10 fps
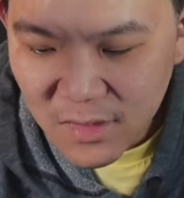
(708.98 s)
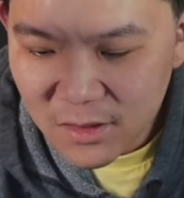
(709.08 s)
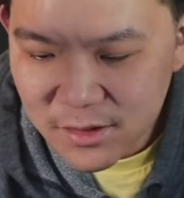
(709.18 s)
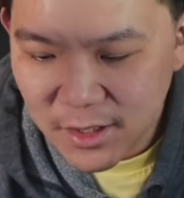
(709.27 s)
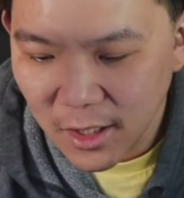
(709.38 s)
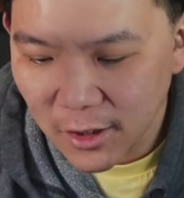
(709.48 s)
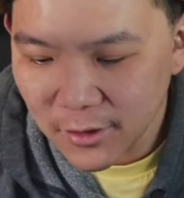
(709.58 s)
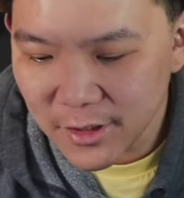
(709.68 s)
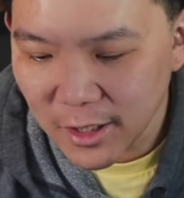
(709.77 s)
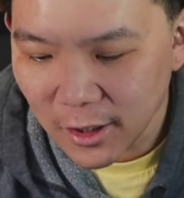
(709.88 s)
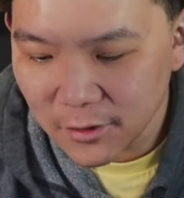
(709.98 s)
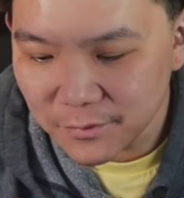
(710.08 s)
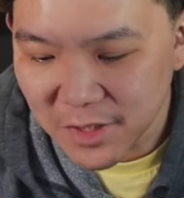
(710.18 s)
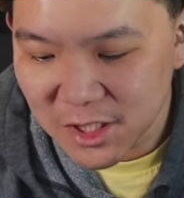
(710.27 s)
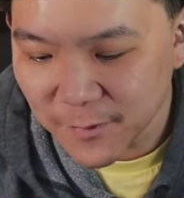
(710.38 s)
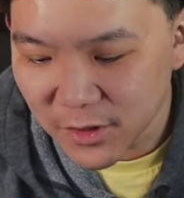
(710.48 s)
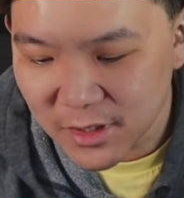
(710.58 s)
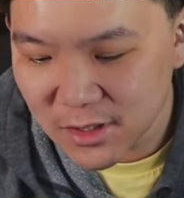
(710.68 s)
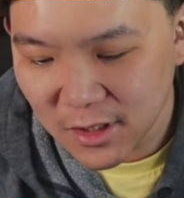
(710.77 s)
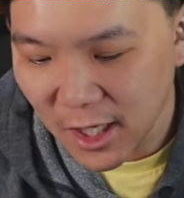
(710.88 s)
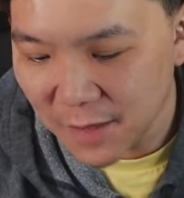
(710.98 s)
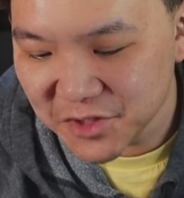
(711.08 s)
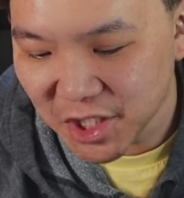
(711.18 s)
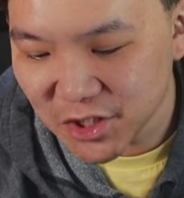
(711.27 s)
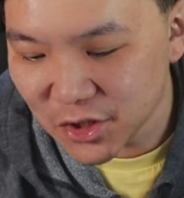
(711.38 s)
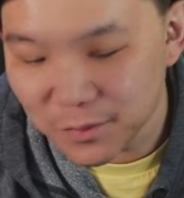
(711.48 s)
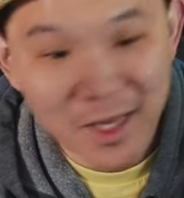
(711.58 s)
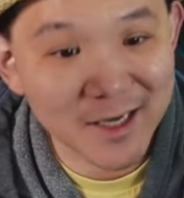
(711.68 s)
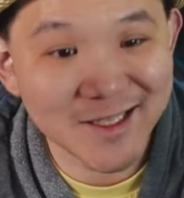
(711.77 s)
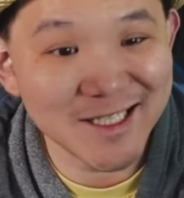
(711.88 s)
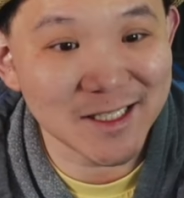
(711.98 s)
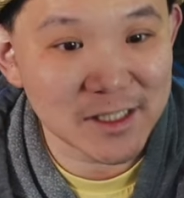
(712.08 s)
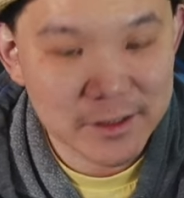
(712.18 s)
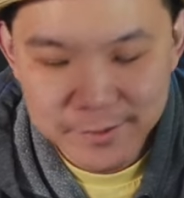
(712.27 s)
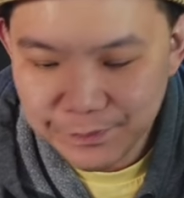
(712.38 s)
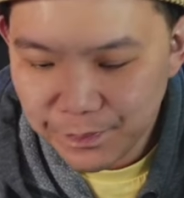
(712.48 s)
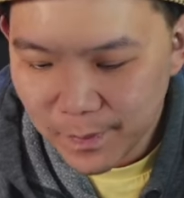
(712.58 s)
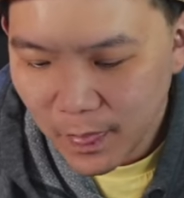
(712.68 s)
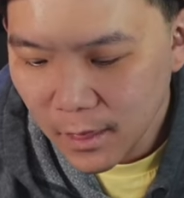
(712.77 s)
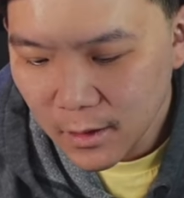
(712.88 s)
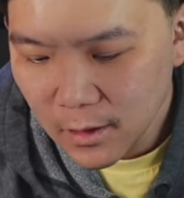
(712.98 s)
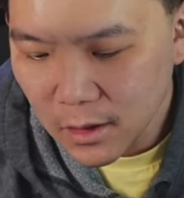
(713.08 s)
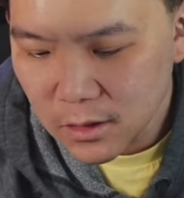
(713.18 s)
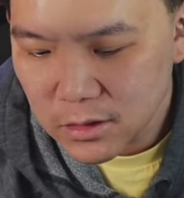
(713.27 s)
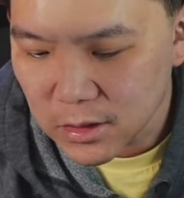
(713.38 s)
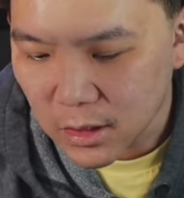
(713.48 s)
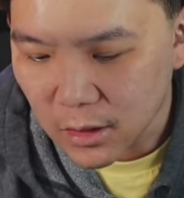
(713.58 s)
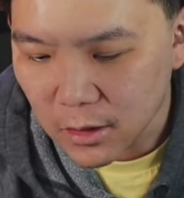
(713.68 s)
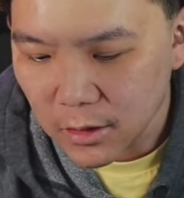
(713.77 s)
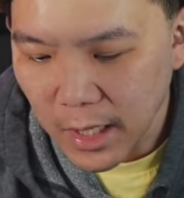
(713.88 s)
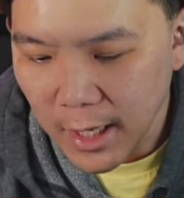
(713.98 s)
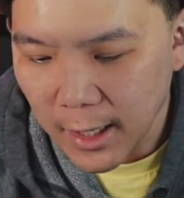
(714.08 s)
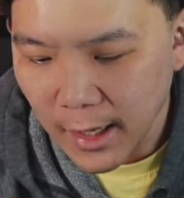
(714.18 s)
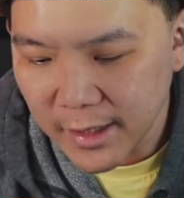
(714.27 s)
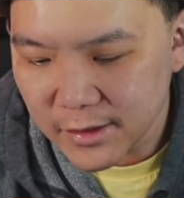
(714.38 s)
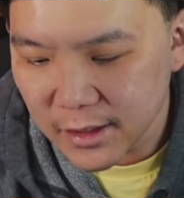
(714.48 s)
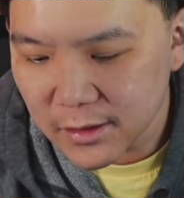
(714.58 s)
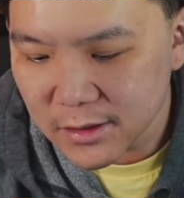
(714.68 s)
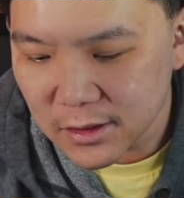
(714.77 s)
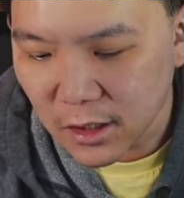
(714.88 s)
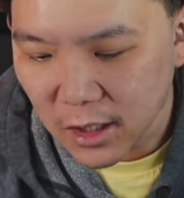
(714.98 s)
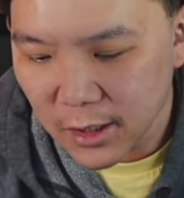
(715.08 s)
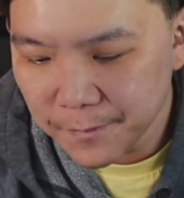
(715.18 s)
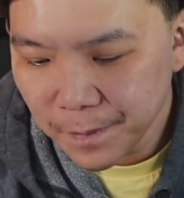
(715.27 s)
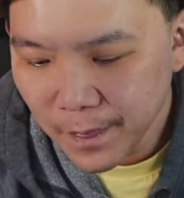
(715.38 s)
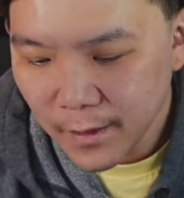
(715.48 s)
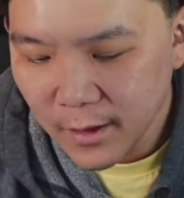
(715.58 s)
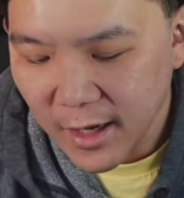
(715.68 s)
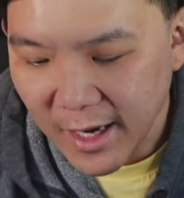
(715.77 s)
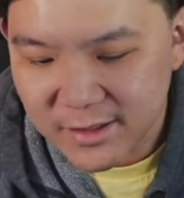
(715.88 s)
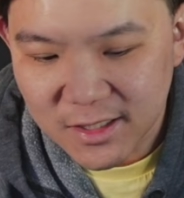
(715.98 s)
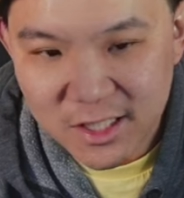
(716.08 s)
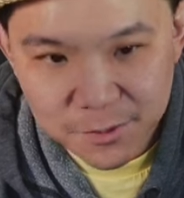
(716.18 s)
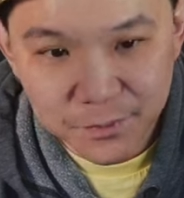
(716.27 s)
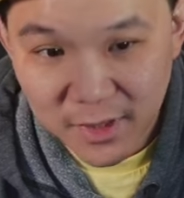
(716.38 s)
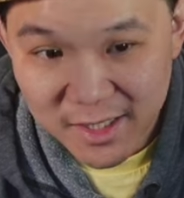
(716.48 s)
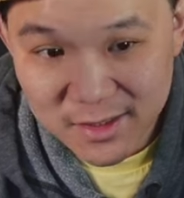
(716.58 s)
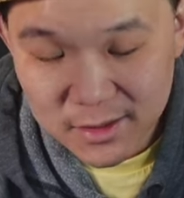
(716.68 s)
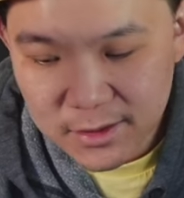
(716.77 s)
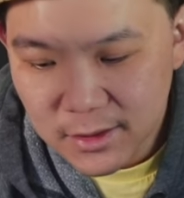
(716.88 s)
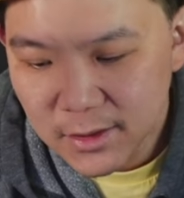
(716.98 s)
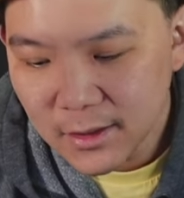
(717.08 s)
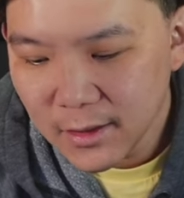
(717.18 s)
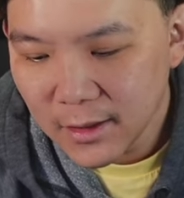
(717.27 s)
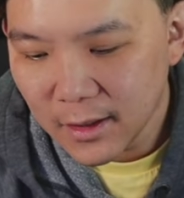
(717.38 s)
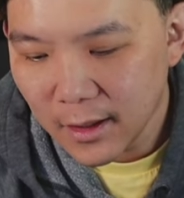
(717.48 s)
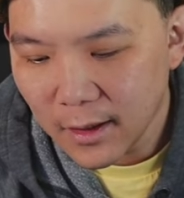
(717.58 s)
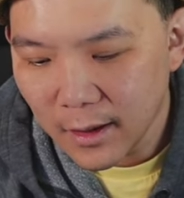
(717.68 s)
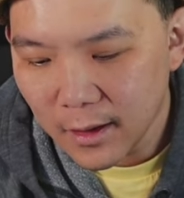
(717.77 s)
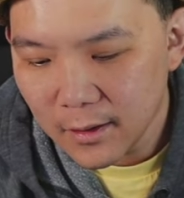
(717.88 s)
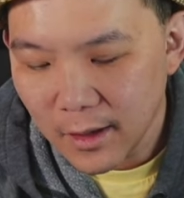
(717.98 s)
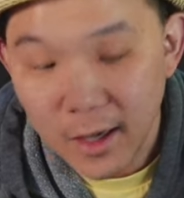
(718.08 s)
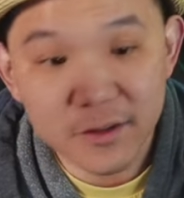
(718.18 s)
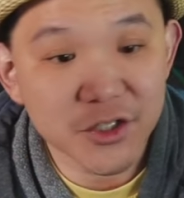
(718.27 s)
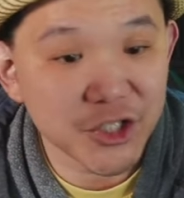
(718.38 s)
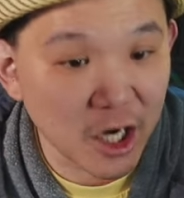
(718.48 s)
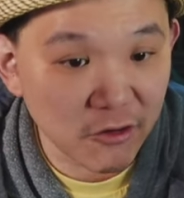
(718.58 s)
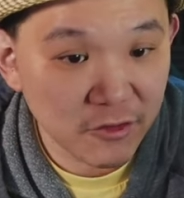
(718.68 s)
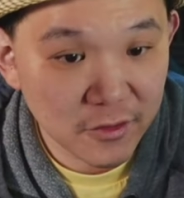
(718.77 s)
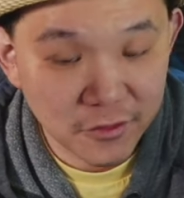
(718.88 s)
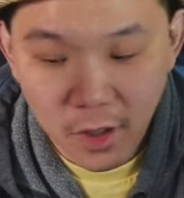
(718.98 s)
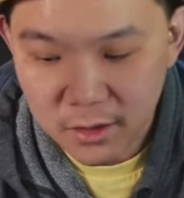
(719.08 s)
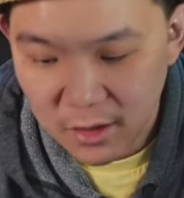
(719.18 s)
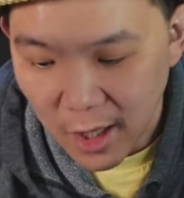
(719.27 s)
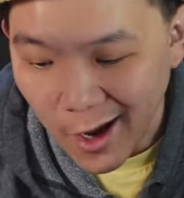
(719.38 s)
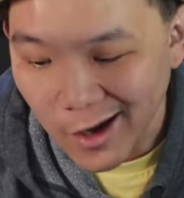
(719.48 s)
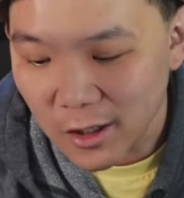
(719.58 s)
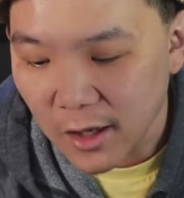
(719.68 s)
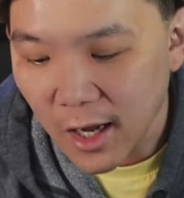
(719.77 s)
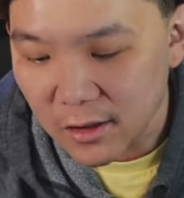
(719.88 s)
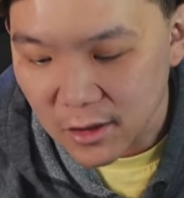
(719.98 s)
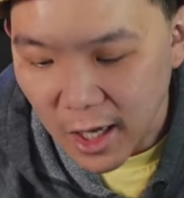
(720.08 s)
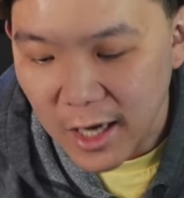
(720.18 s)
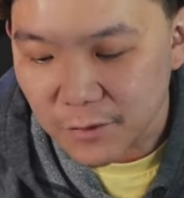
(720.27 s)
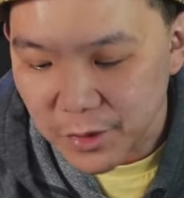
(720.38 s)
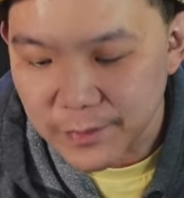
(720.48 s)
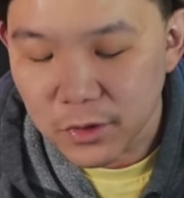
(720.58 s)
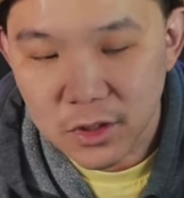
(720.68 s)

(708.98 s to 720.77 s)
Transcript: So, you know, me smoking this cigar, I'm changing to Blackened. So, I think this cigar has its place on the shelf for a lot of people.